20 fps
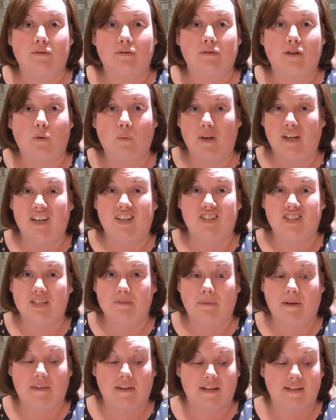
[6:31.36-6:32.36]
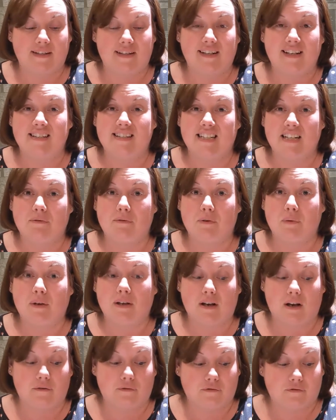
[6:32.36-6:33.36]
Or we can just be there to listen even when we
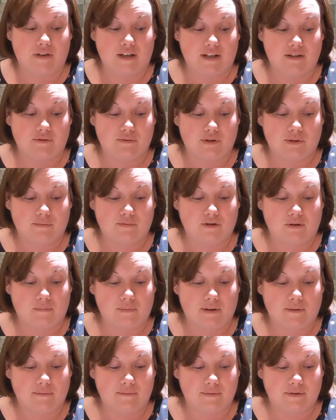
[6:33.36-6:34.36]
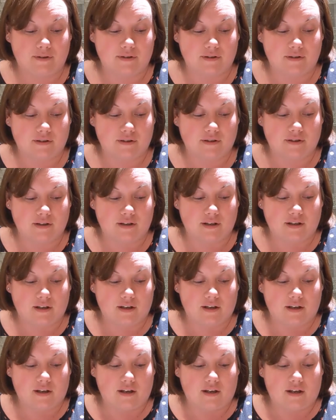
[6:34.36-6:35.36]
can't fix all the problems.
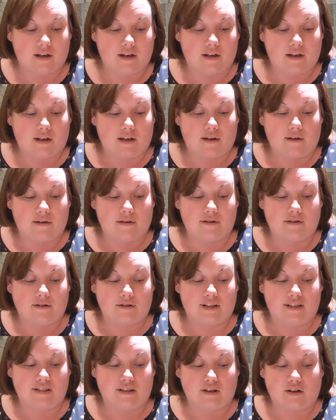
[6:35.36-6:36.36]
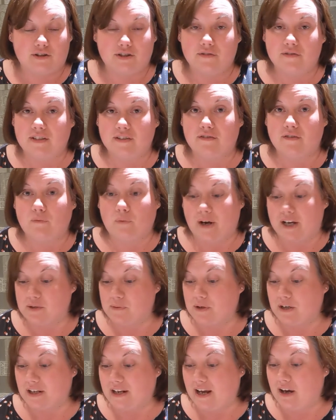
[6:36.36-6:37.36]
So there's lots of different ways
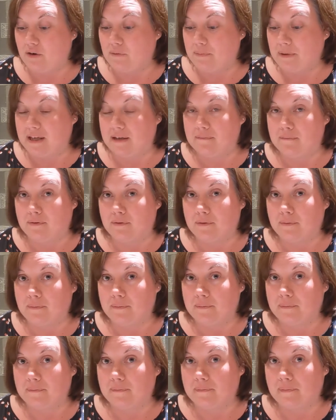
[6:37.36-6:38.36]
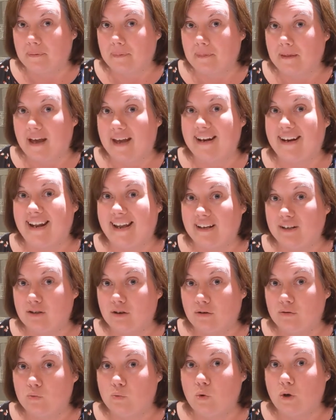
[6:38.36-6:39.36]
we could help people and let
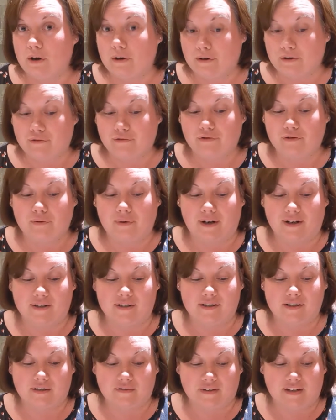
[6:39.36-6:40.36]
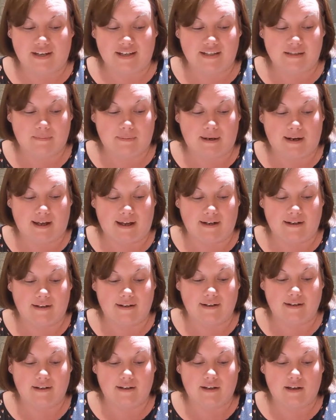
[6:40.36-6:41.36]
God work through us for his plan.
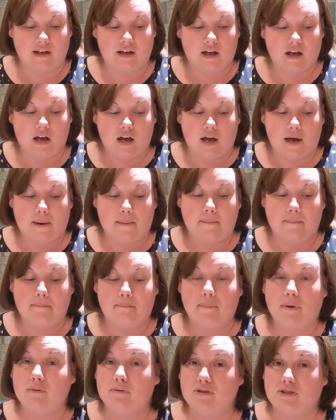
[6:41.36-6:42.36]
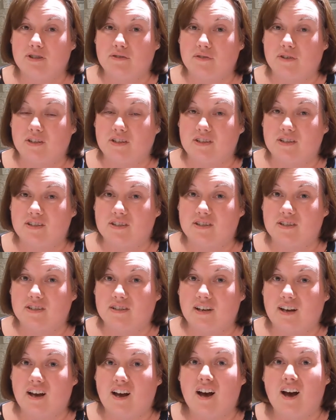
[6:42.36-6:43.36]
Most of us
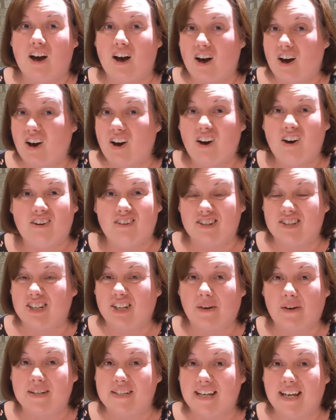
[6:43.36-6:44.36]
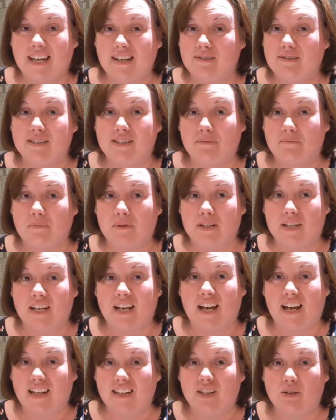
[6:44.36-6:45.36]
aren't going to heal somebody
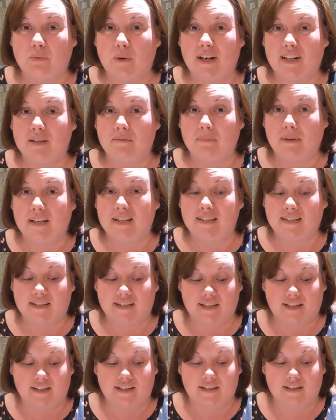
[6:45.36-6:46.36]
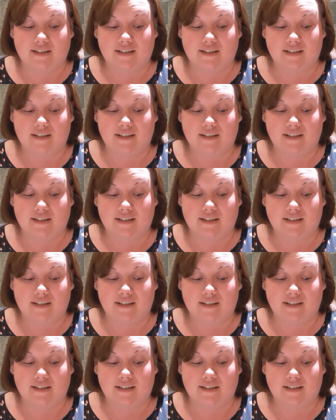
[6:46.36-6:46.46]
in the way that Peter did.